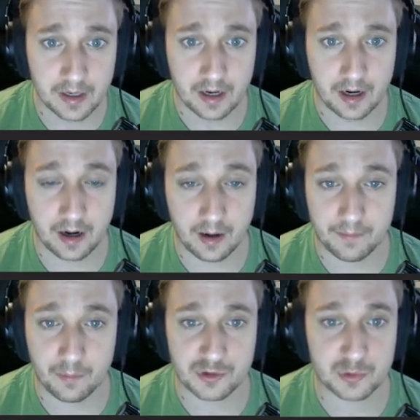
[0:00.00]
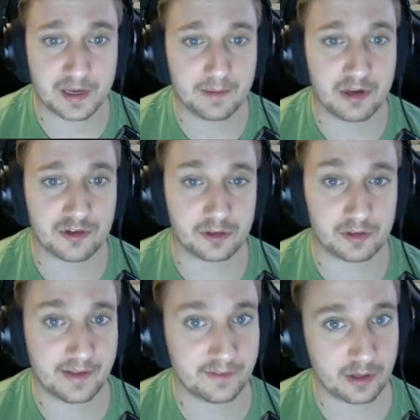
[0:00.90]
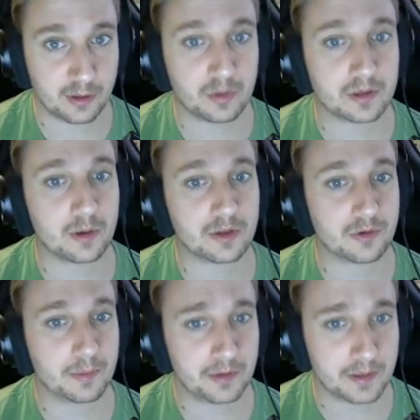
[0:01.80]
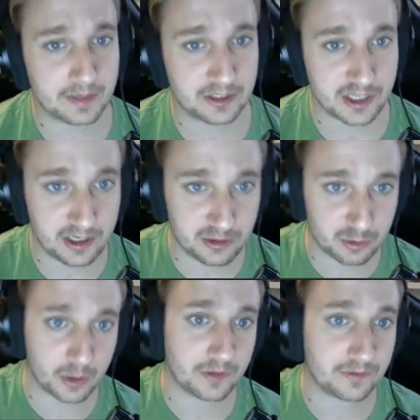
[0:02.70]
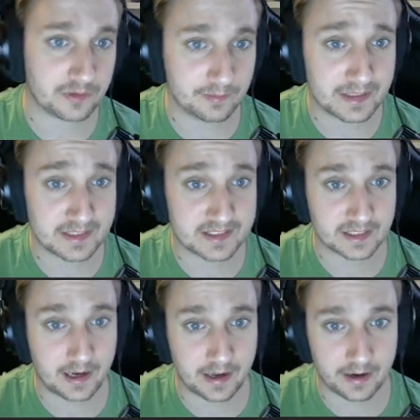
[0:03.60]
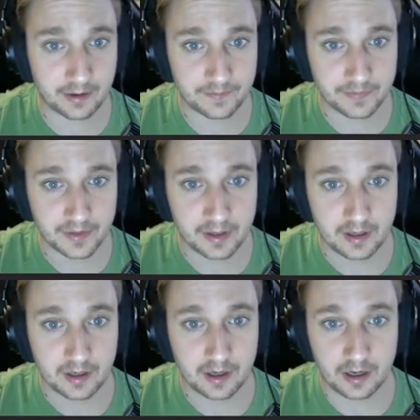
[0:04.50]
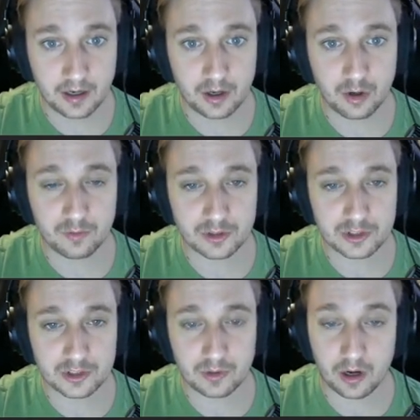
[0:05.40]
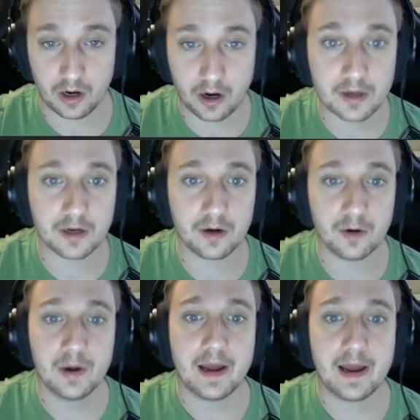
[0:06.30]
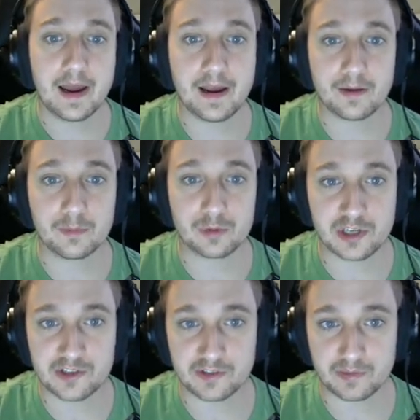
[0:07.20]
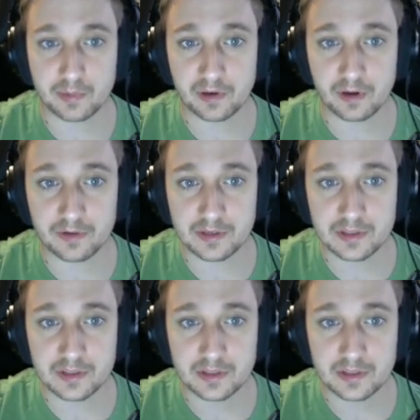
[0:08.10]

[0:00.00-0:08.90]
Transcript: Once we hit measure 11, though, we're going through a pretty big change. We're going from pizzicato over to arco, and we're changing from playing all these